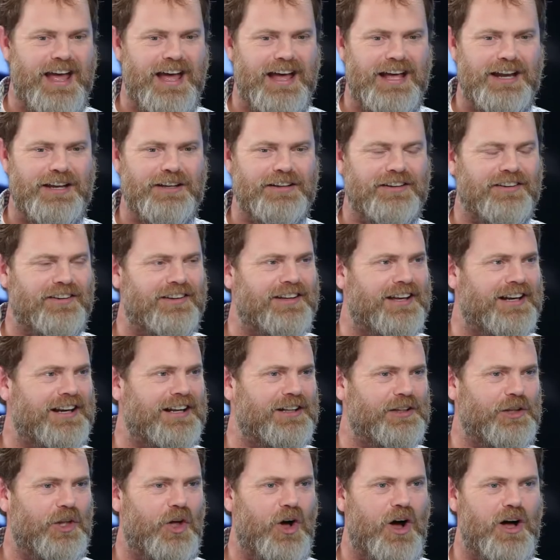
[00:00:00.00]
head and
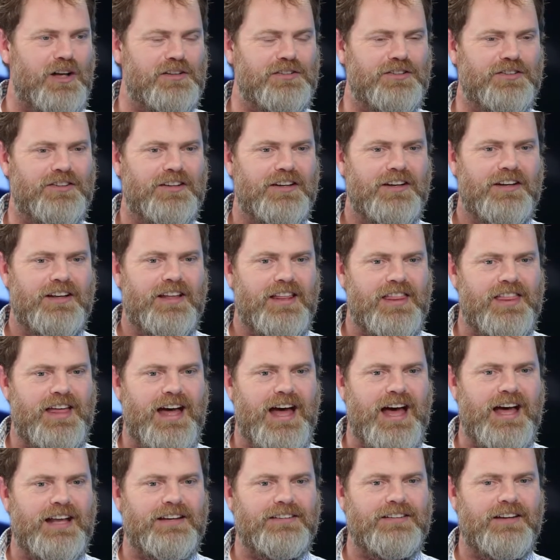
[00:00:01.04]
getting lost,
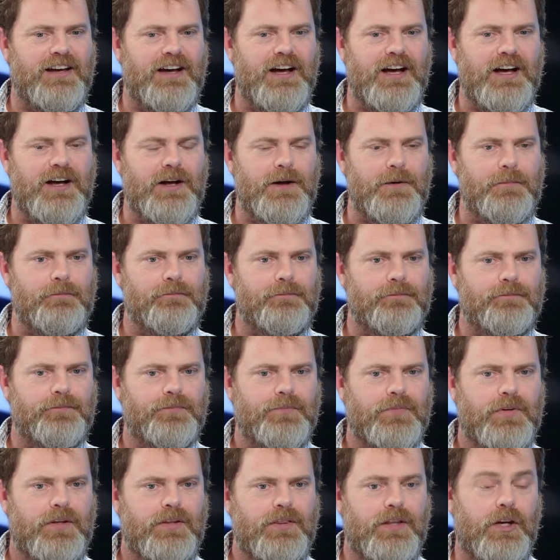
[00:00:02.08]
that uh,
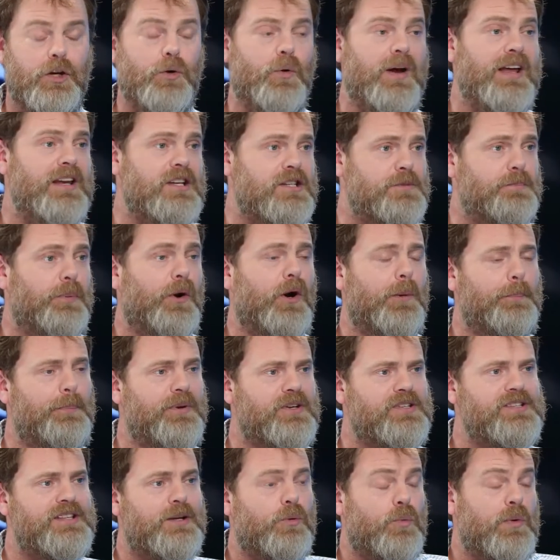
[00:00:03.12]
the greatest
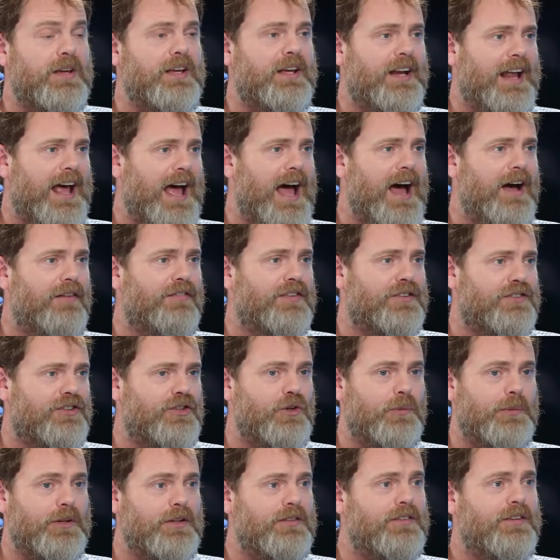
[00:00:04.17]
purpose that we can have as
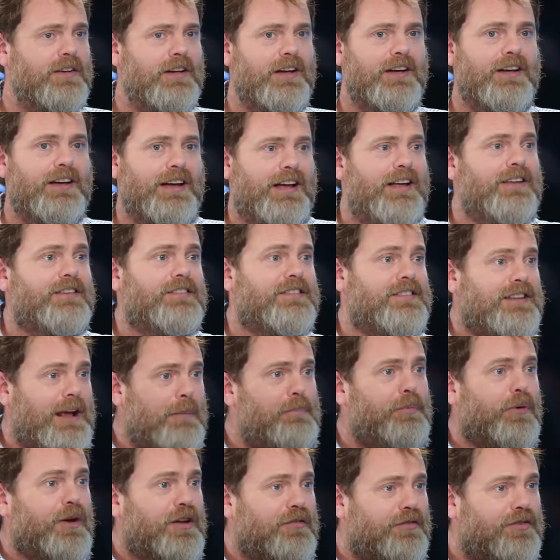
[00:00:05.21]
humans
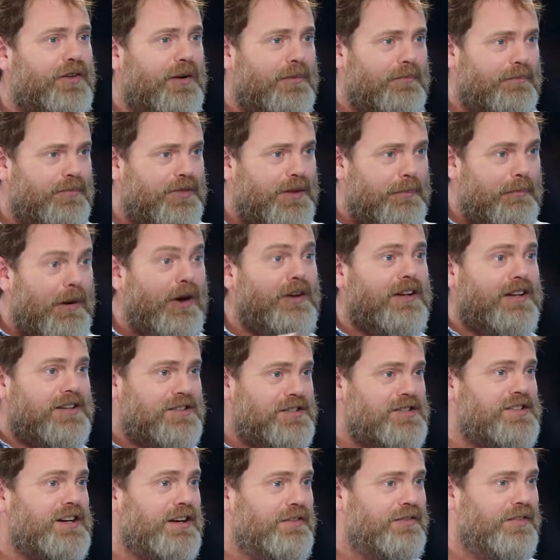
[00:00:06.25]
separate from the monkey
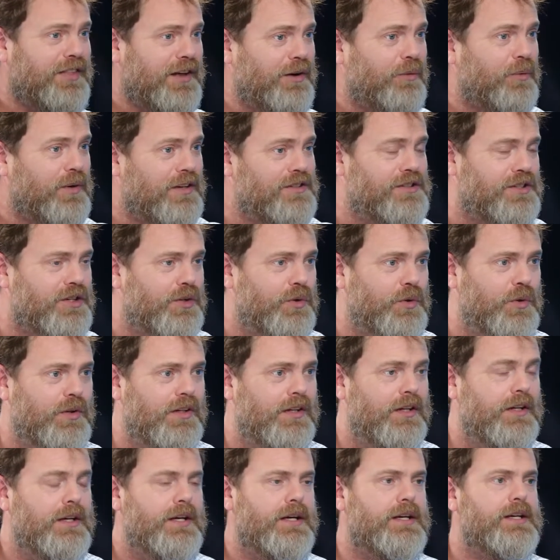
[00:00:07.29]
stuff that we do,
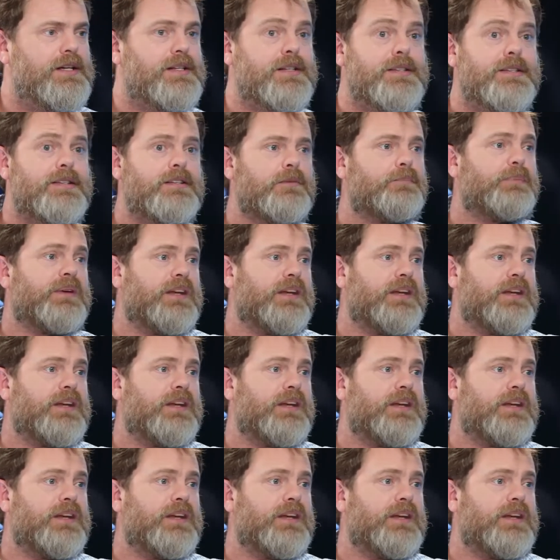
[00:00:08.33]
is to